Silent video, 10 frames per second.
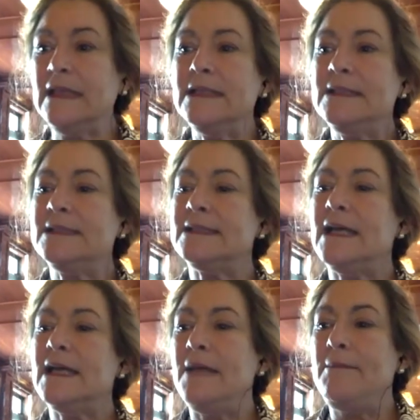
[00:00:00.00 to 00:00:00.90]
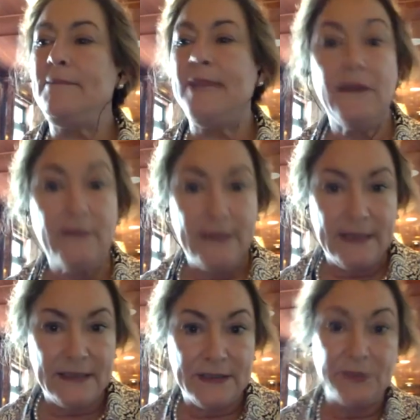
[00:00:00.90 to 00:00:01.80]
is um,
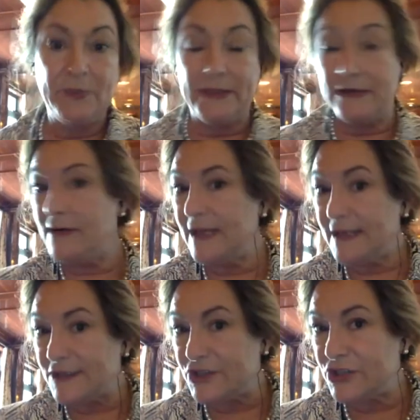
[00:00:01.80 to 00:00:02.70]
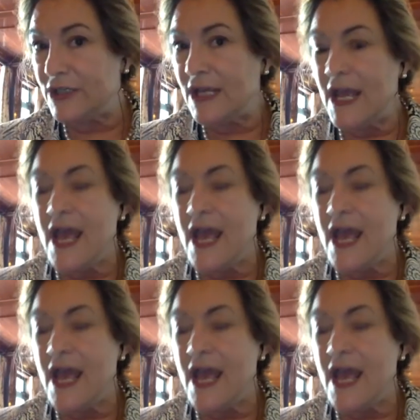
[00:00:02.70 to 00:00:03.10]
married to Peter Gish.